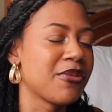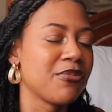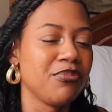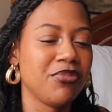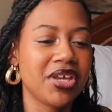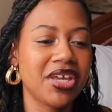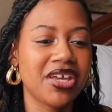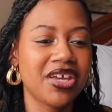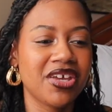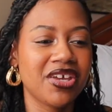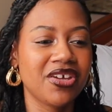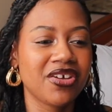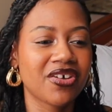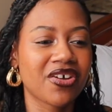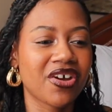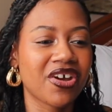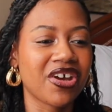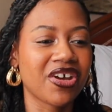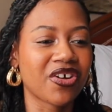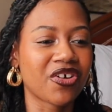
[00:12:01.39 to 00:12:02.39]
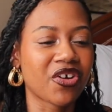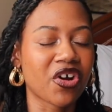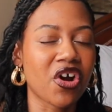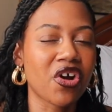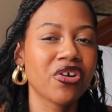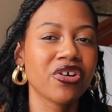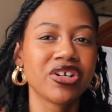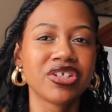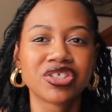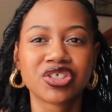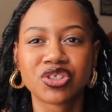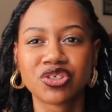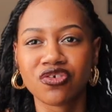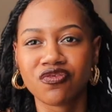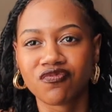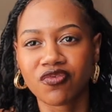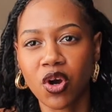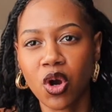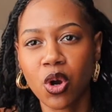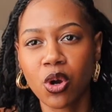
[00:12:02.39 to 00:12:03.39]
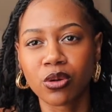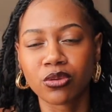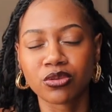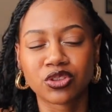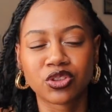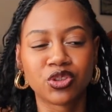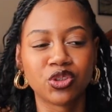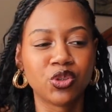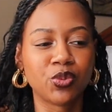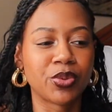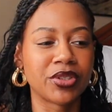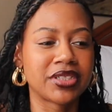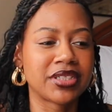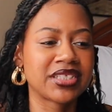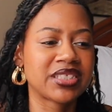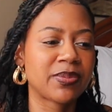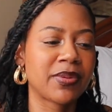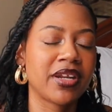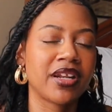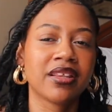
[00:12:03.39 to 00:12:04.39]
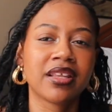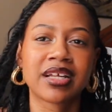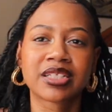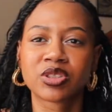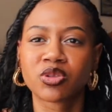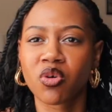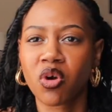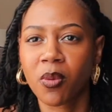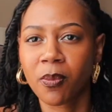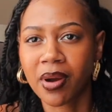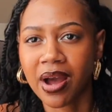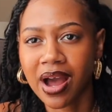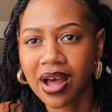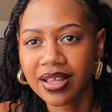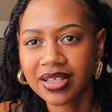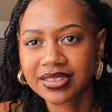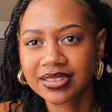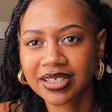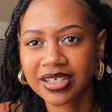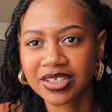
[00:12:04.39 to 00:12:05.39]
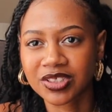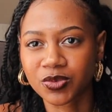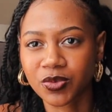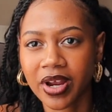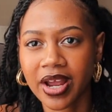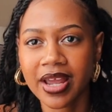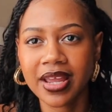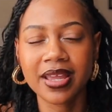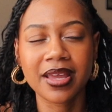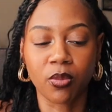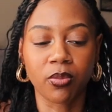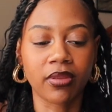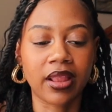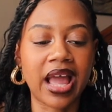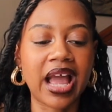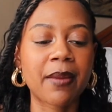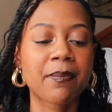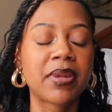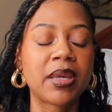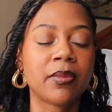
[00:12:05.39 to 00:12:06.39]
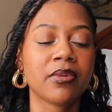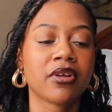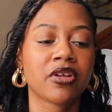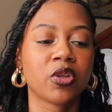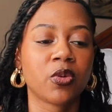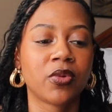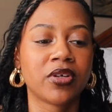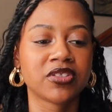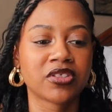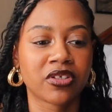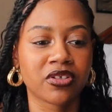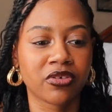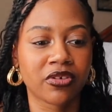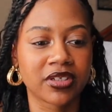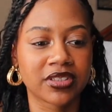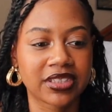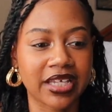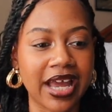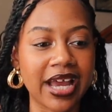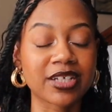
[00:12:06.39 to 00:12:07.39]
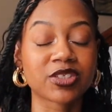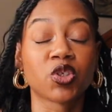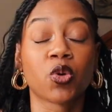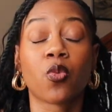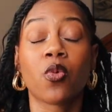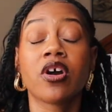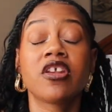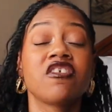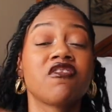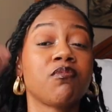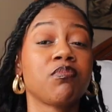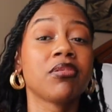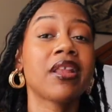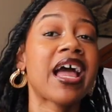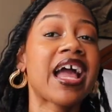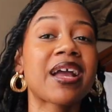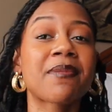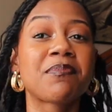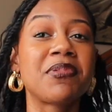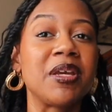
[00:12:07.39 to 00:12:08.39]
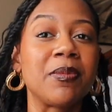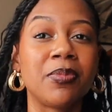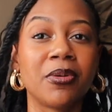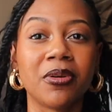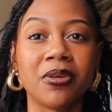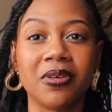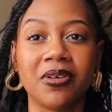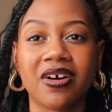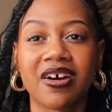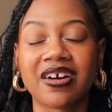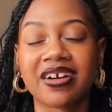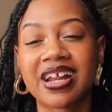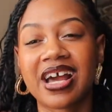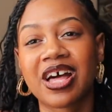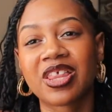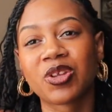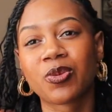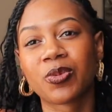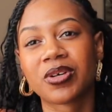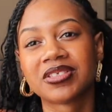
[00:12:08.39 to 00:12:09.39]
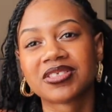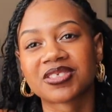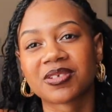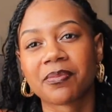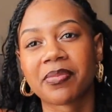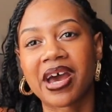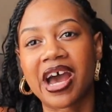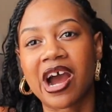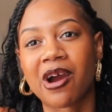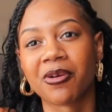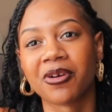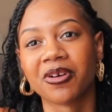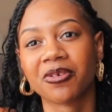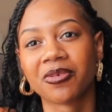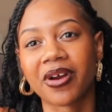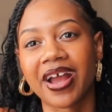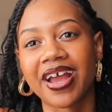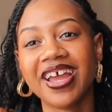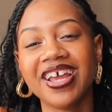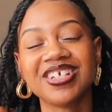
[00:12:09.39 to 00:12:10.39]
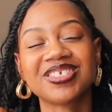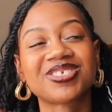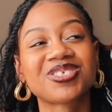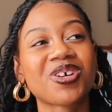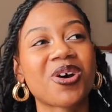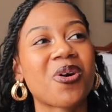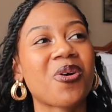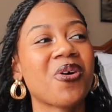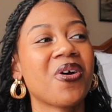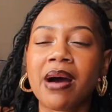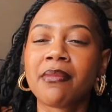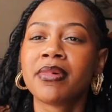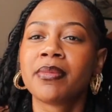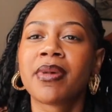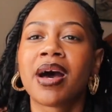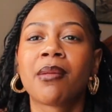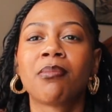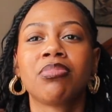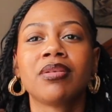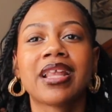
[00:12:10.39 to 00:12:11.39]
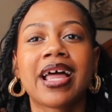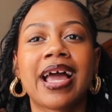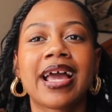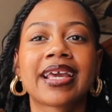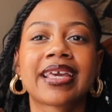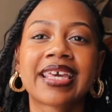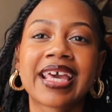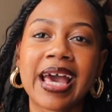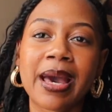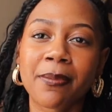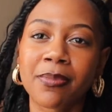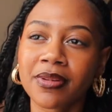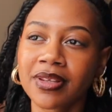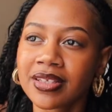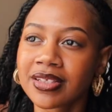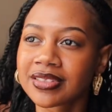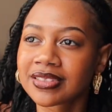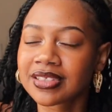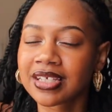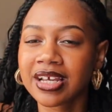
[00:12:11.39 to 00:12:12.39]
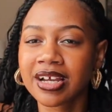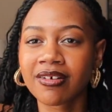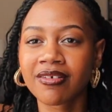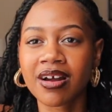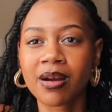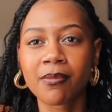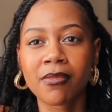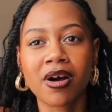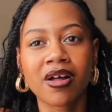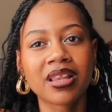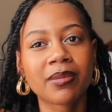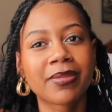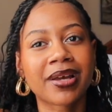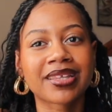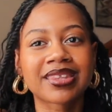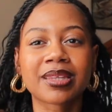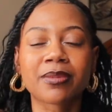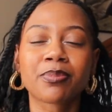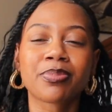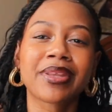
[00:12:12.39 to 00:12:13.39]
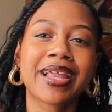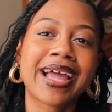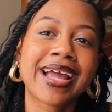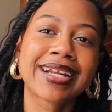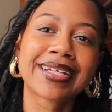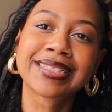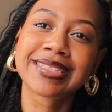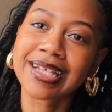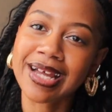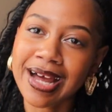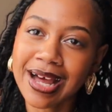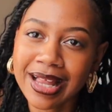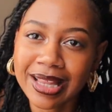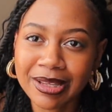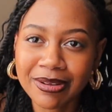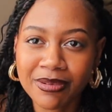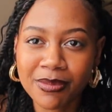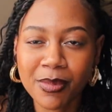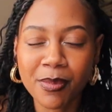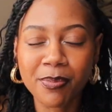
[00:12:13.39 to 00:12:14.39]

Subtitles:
being encouraged to vote, to participate in electoral politics, right? Black people are the ones under attack, so what if black people are now the ones in power, right? So I'm in my black capitalist era, I'm all about the black dollar, I'm